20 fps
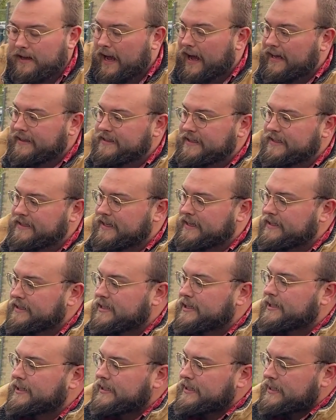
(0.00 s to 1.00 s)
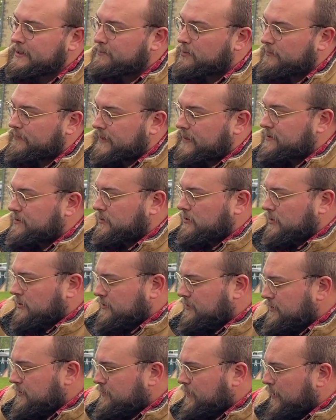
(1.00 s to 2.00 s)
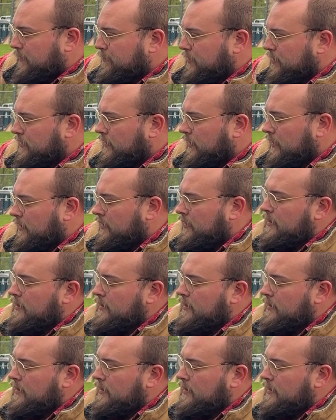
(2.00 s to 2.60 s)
adds a nice, clean, professional look to the bumper.